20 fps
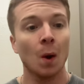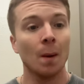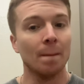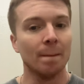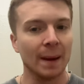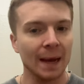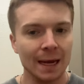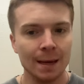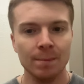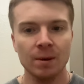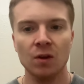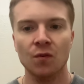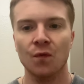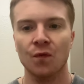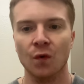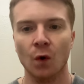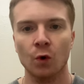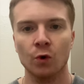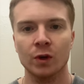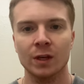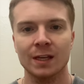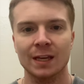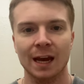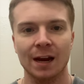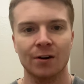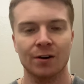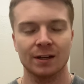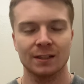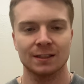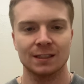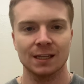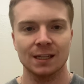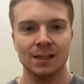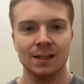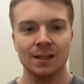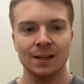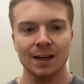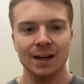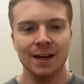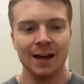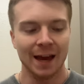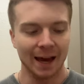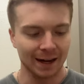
maybe fully guaranteed.